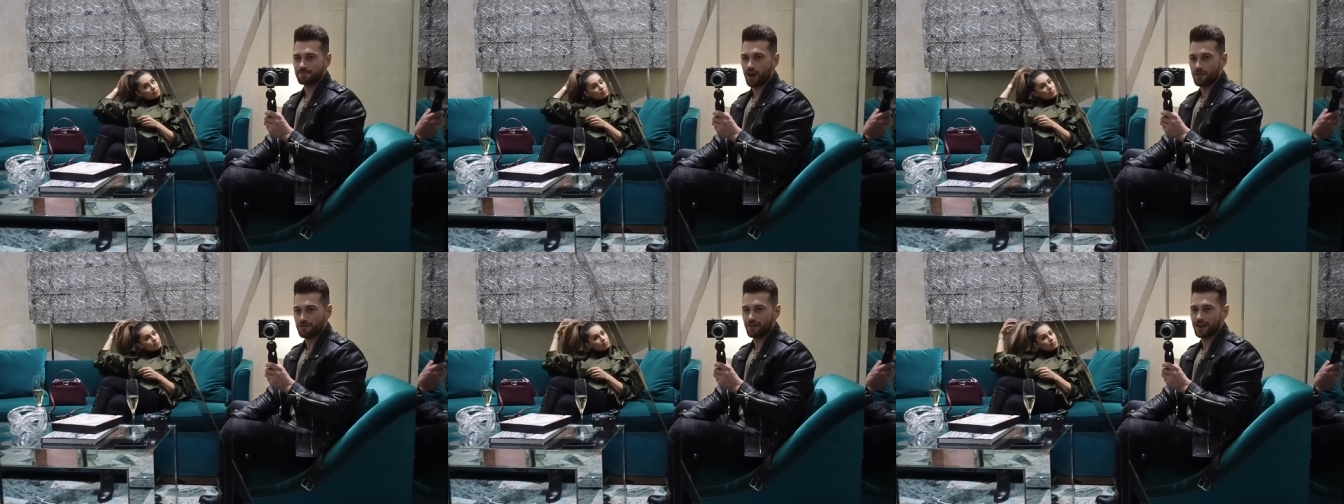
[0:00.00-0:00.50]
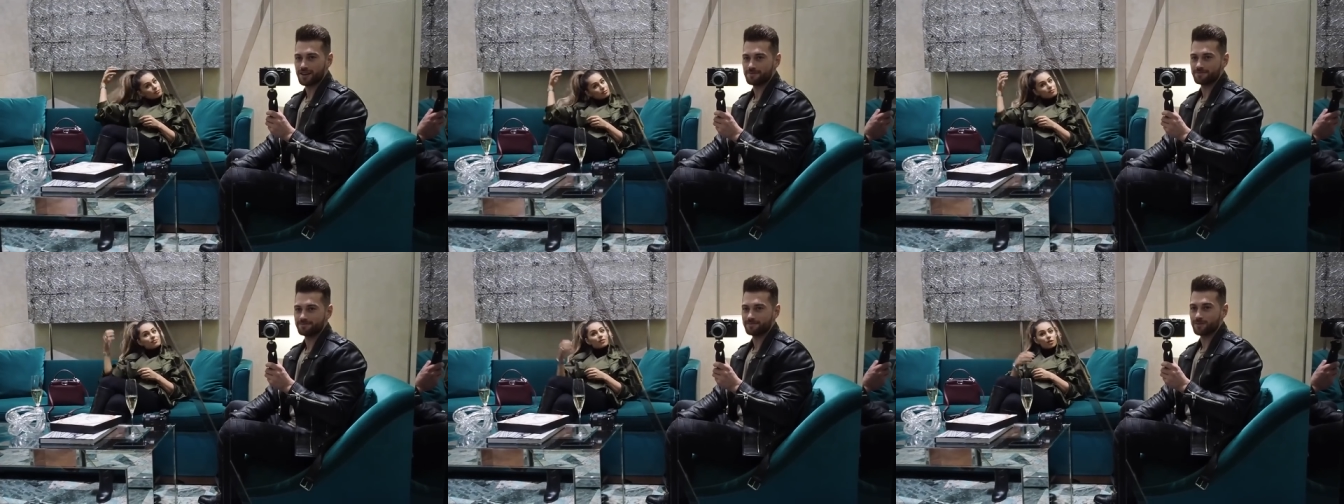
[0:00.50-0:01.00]
Hopefully,
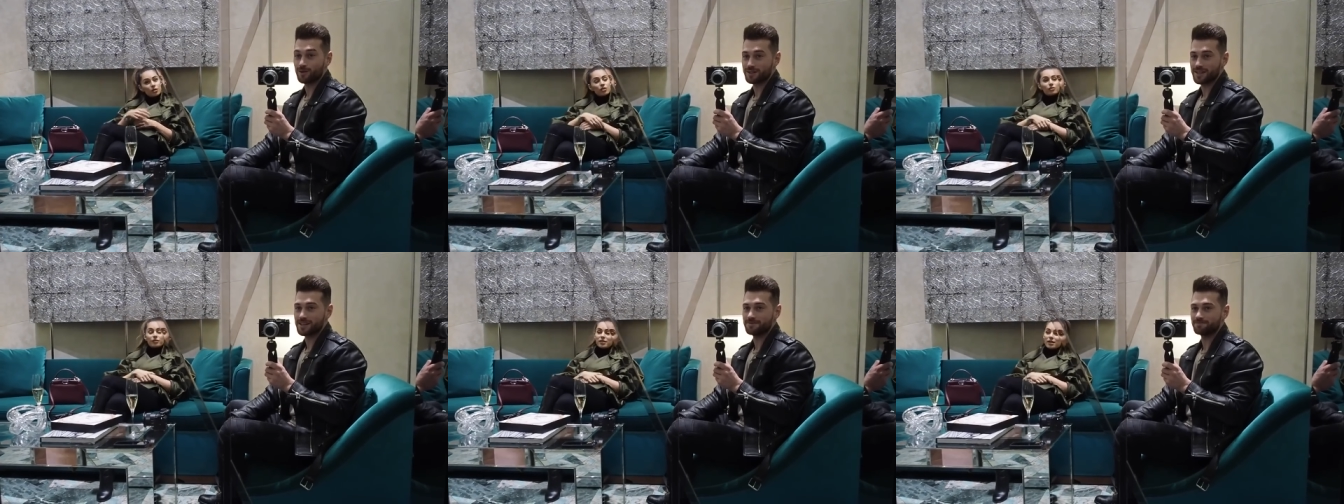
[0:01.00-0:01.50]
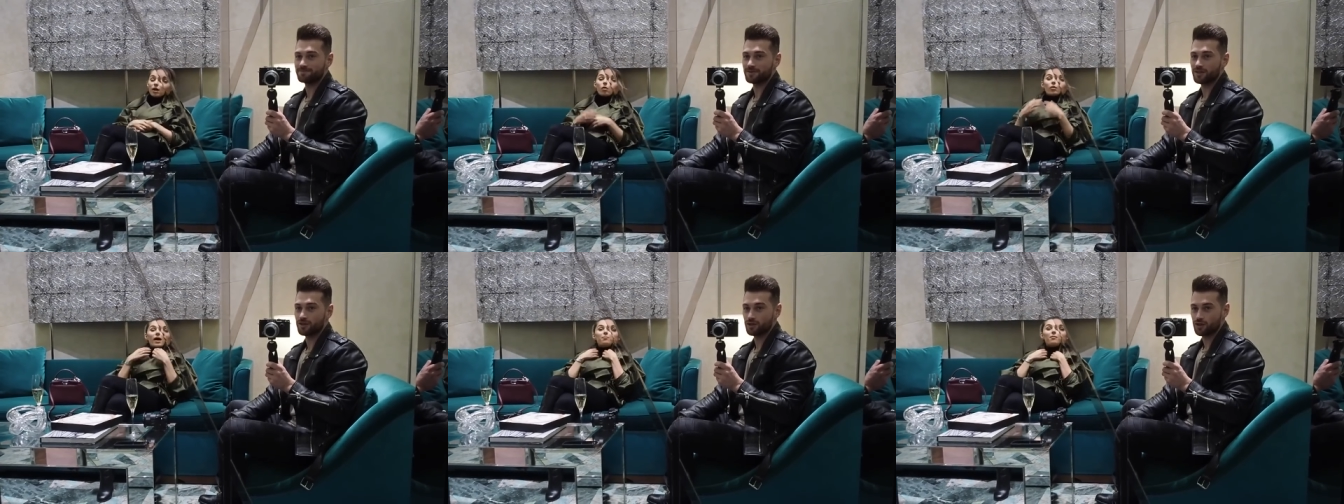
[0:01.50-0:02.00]
we'll see.
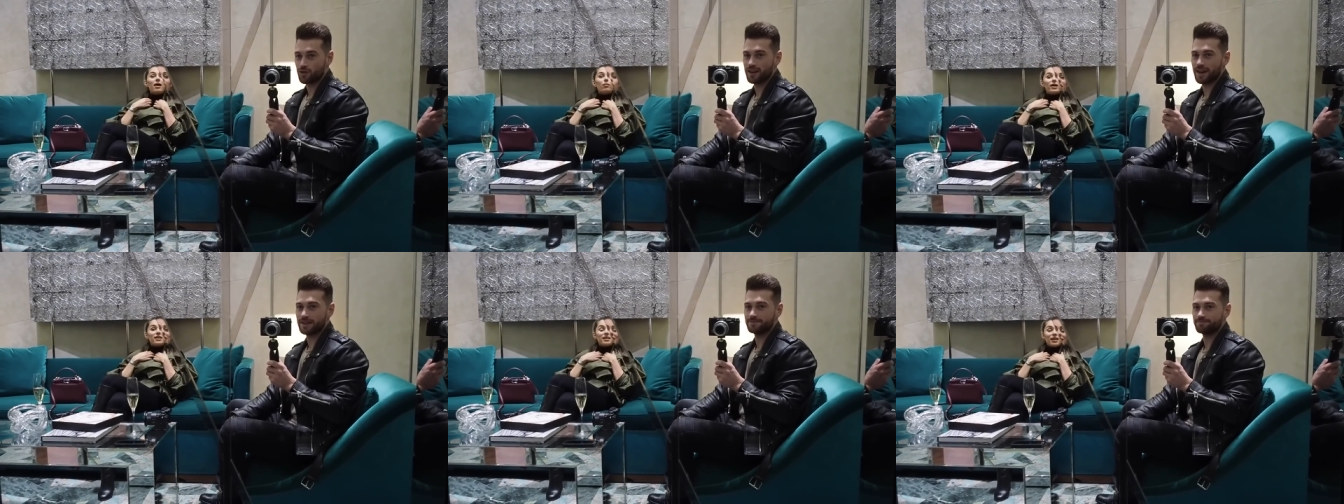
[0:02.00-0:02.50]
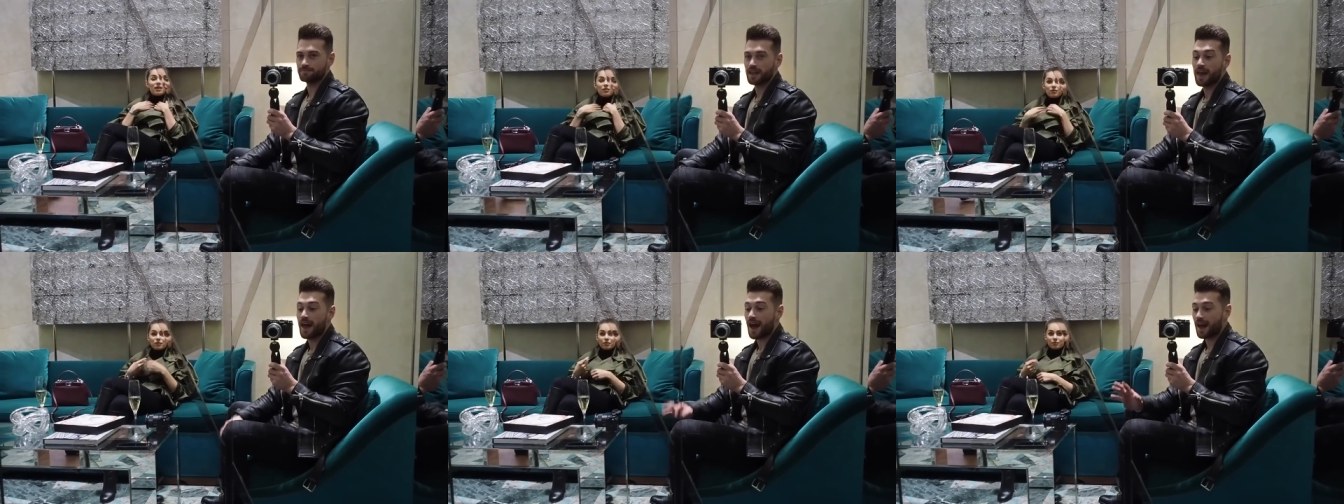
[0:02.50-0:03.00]
Good jewellery day
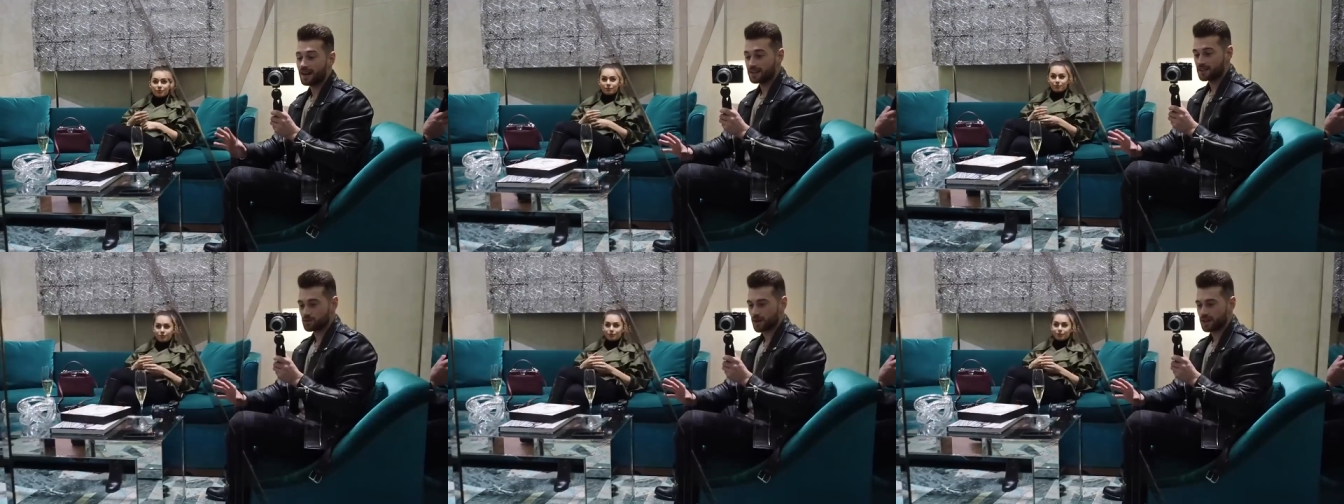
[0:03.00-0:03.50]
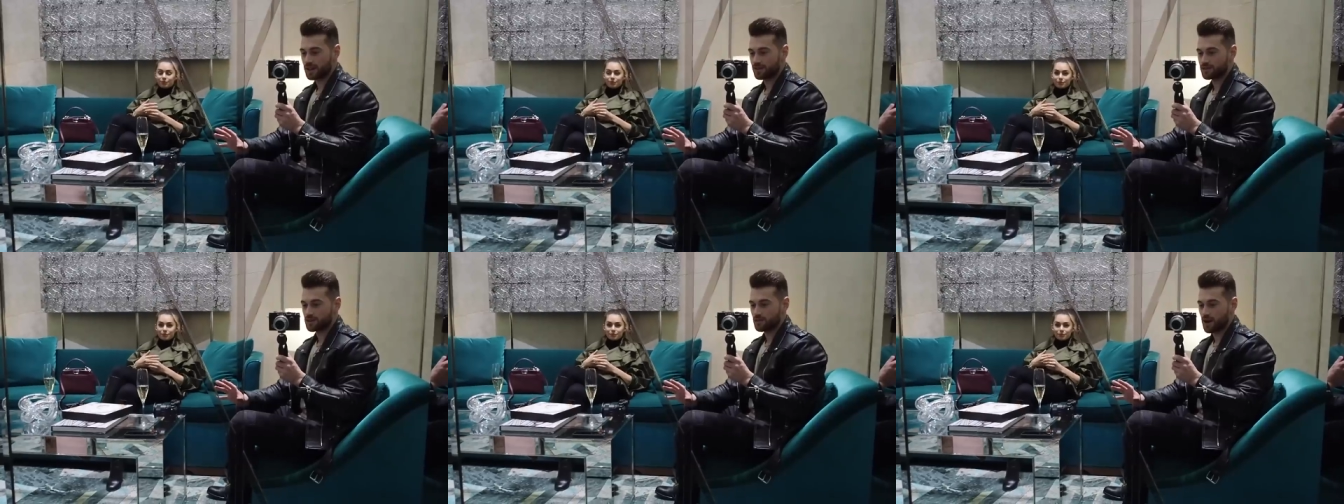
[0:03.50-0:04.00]
and Lydia's wedding
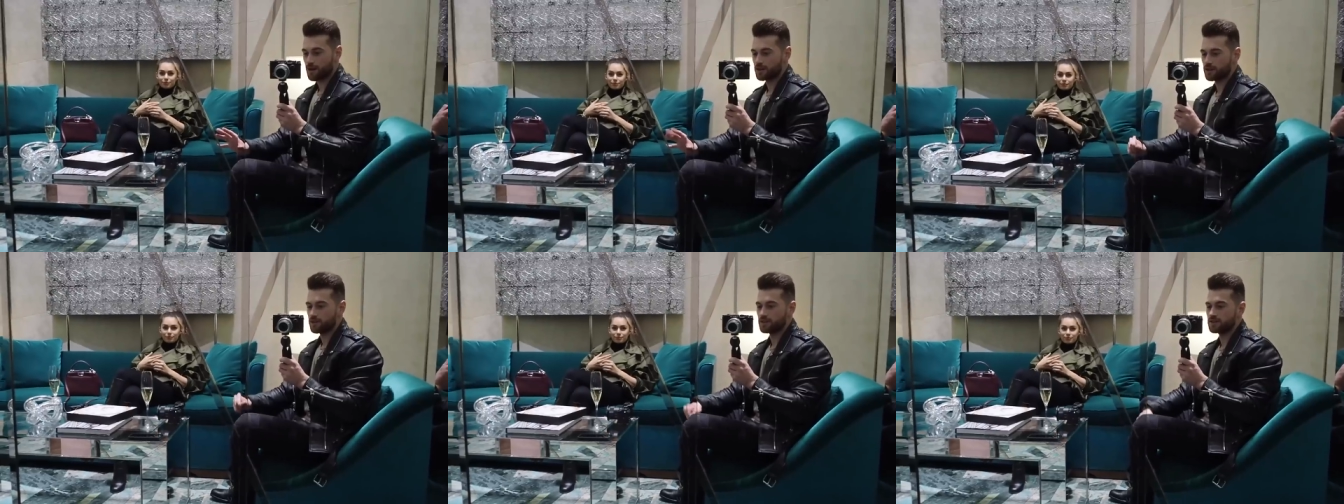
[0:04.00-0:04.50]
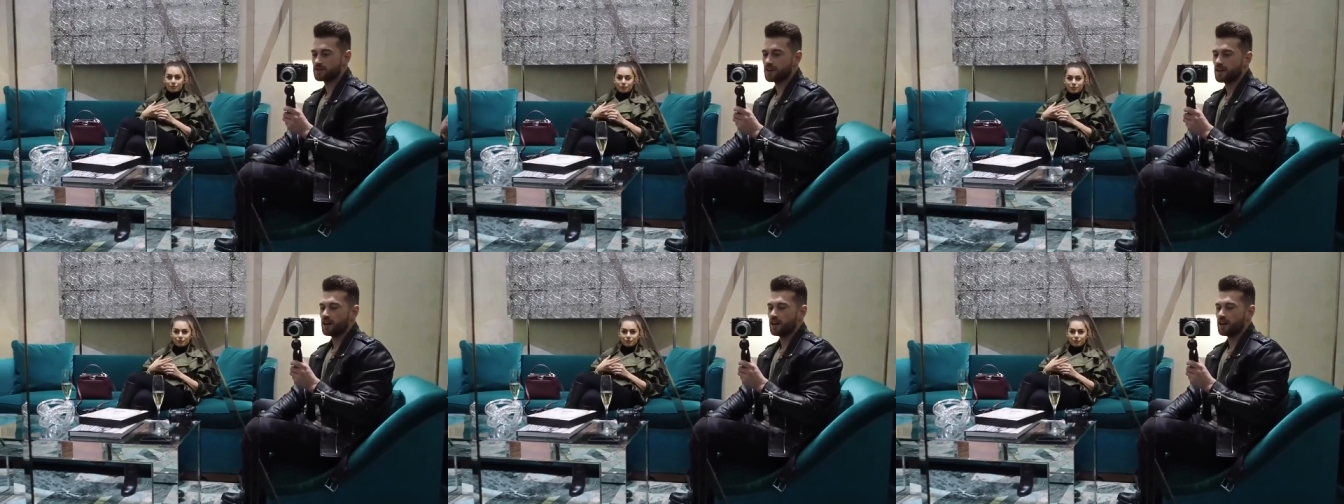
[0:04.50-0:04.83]
gift as well because